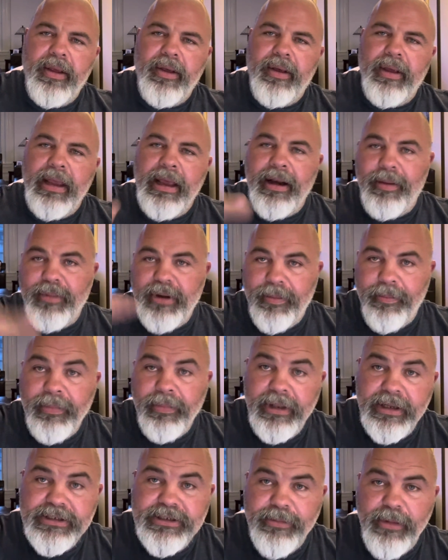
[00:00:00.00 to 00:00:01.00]
and I'm going to
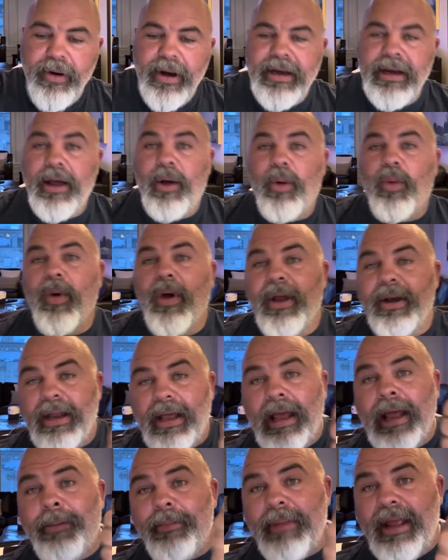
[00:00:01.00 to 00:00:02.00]
list them all right now. One,
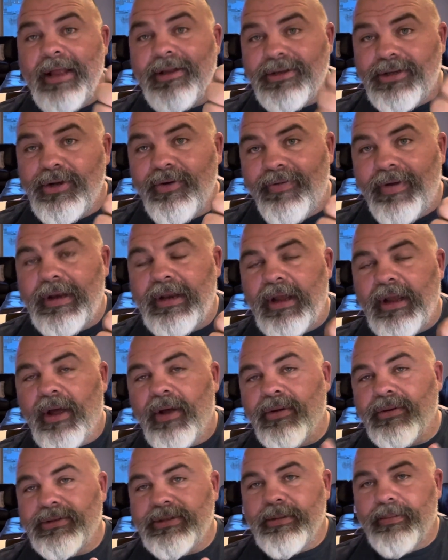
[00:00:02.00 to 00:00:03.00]
I made 2
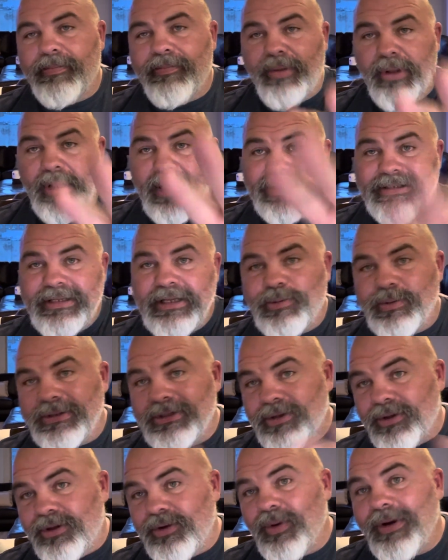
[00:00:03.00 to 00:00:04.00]
videos, plus this one,
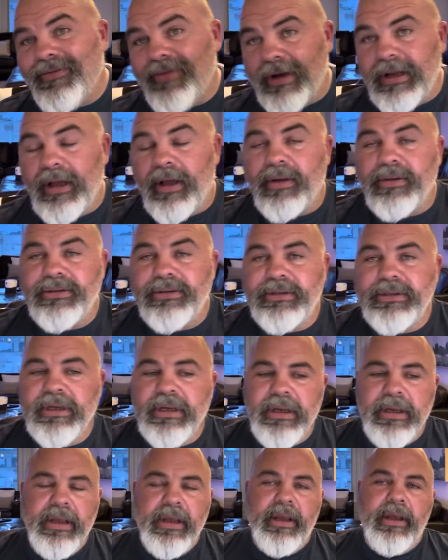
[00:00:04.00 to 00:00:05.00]
so 3 videos
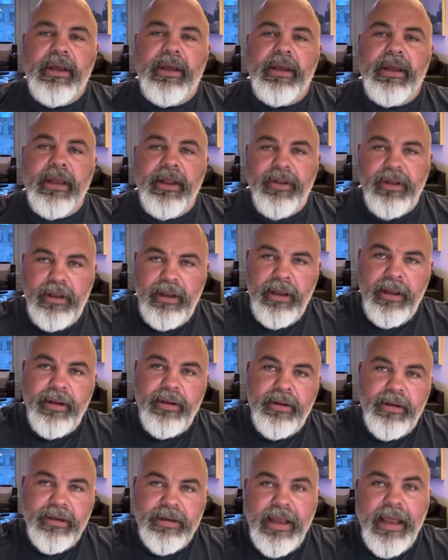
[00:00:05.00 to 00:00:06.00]

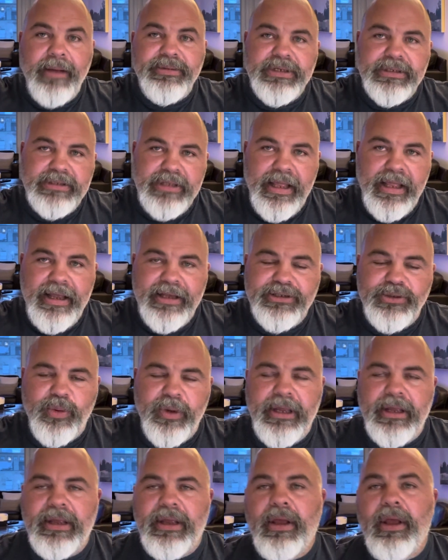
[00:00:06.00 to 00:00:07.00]
in the time since last
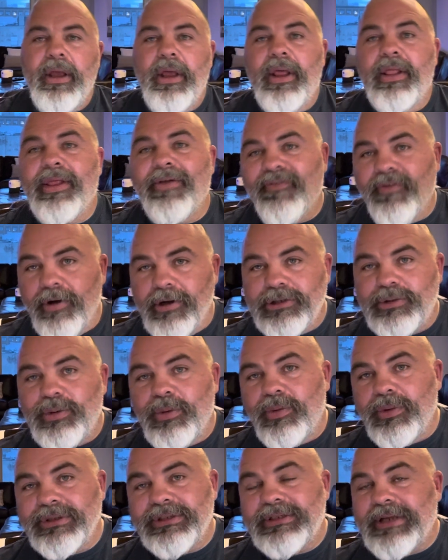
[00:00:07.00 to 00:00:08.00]
week. The first
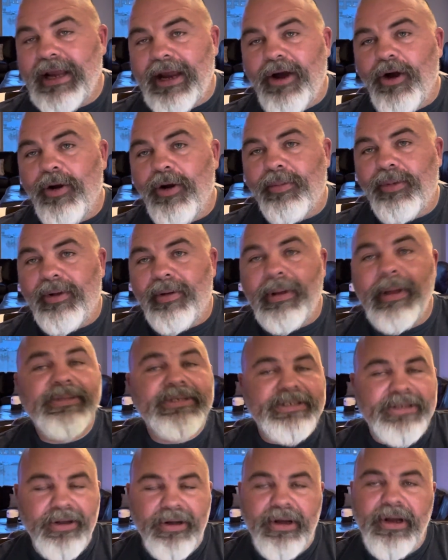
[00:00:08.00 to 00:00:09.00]
one was terrible. I'm
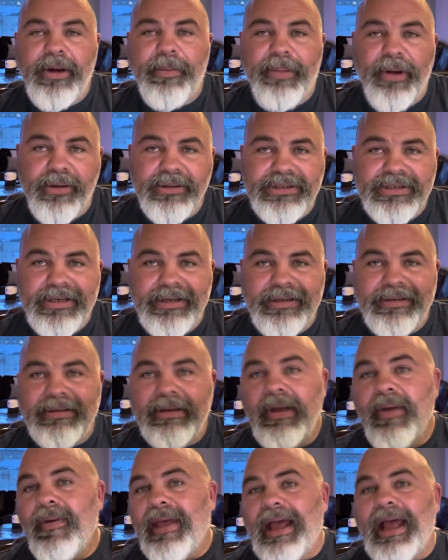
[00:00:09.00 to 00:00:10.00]
still going to post it.
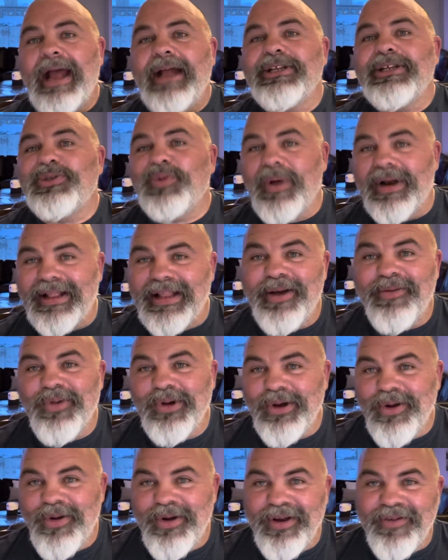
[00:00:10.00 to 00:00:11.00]
I just want to let
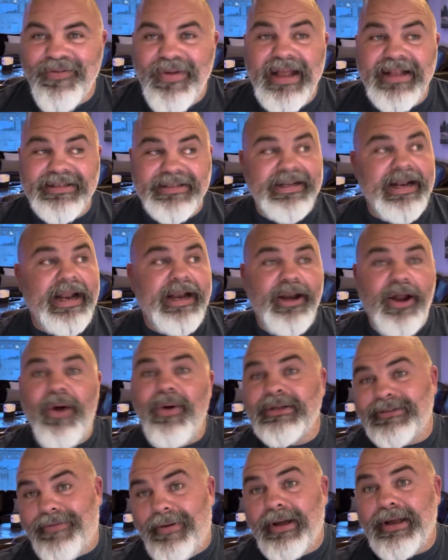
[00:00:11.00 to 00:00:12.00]
everyone know in advance that I know
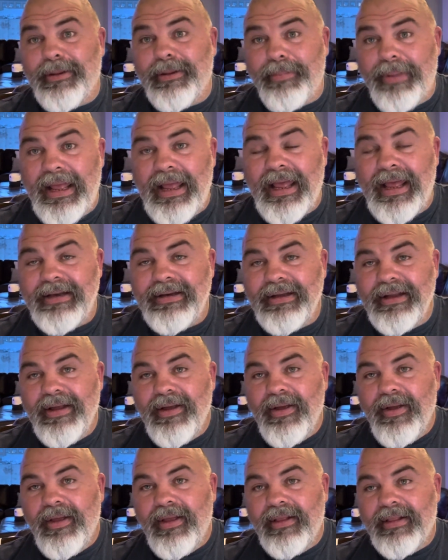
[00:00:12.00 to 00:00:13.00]
it's fucking bad.
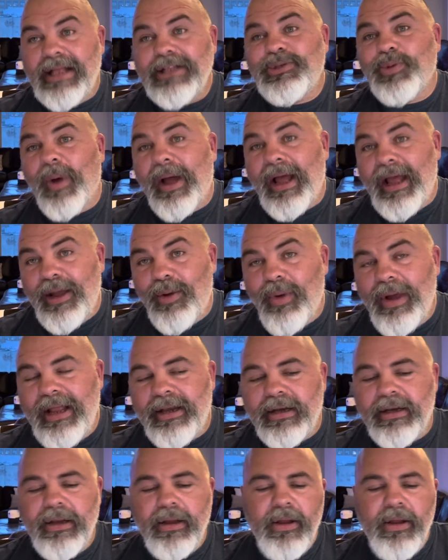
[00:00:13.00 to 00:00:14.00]
That's why I waited.